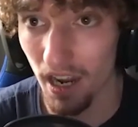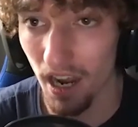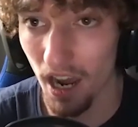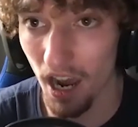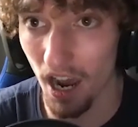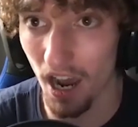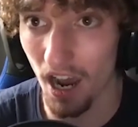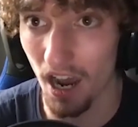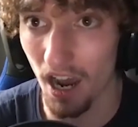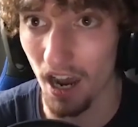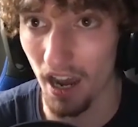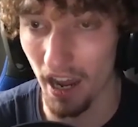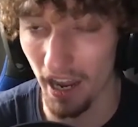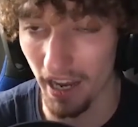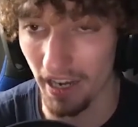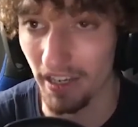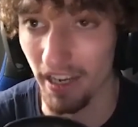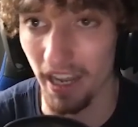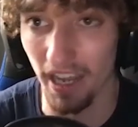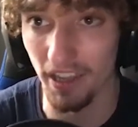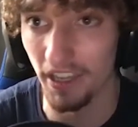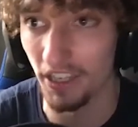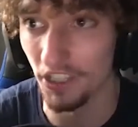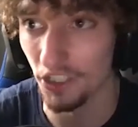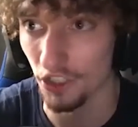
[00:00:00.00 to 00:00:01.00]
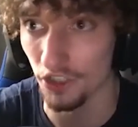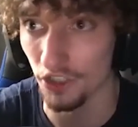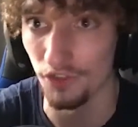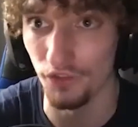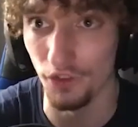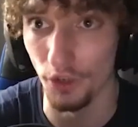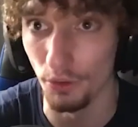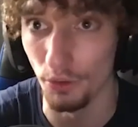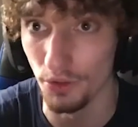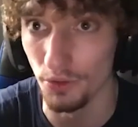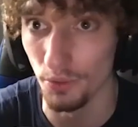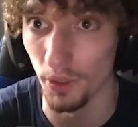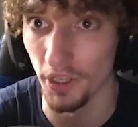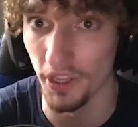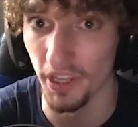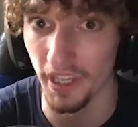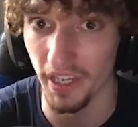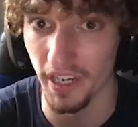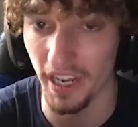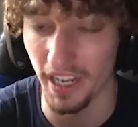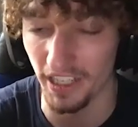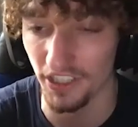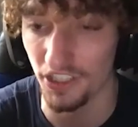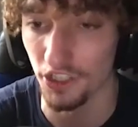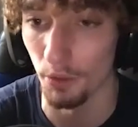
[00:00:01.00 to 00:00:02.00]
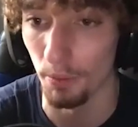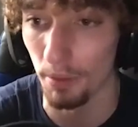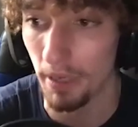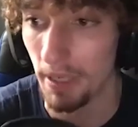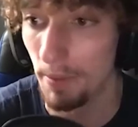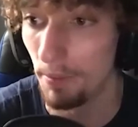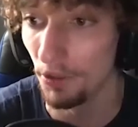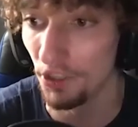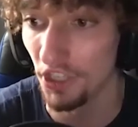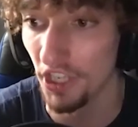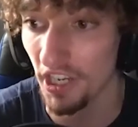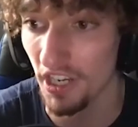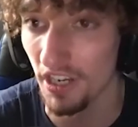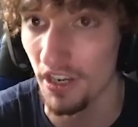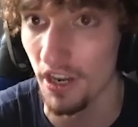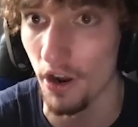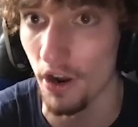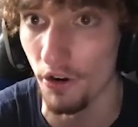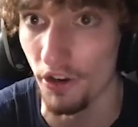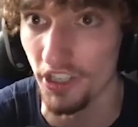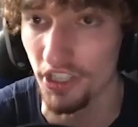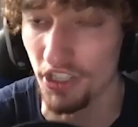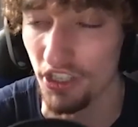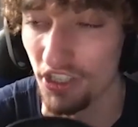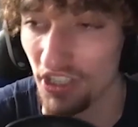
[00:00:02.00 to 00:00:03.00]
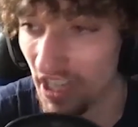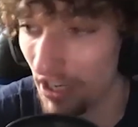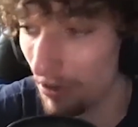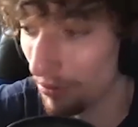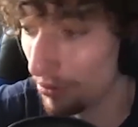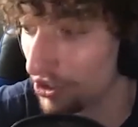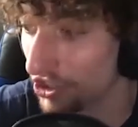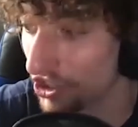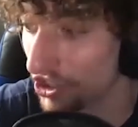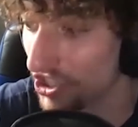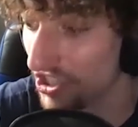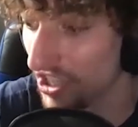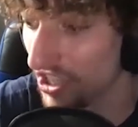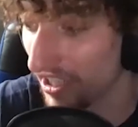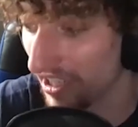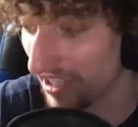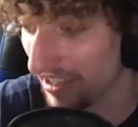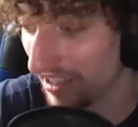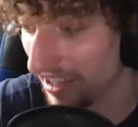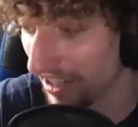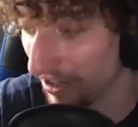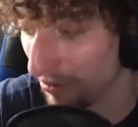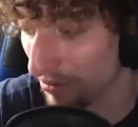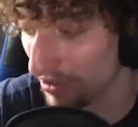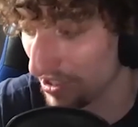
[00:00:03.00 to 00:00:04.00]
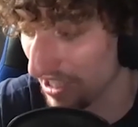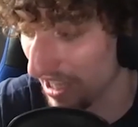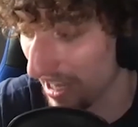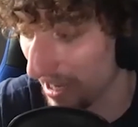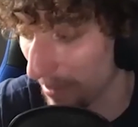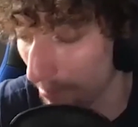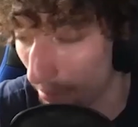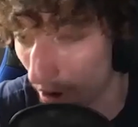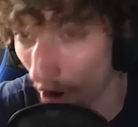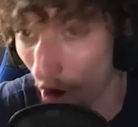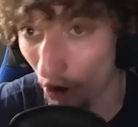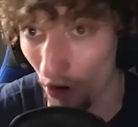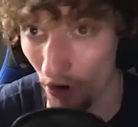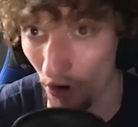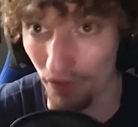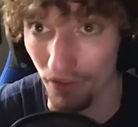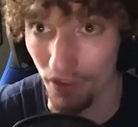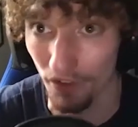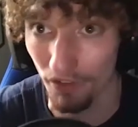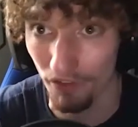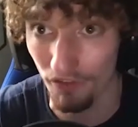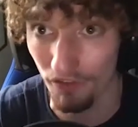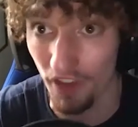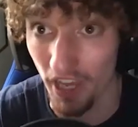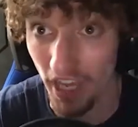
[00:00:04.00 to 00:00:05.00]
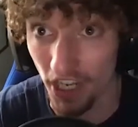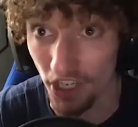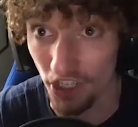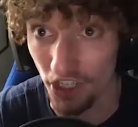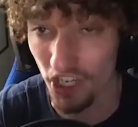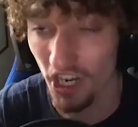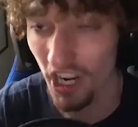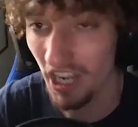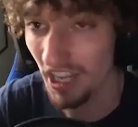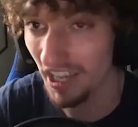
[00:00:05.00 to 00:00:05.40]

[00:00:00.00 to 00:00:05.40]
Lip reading: And yeah, they just fuse with it. And so people didn't notice because they were just thinking that it was like part of the fish.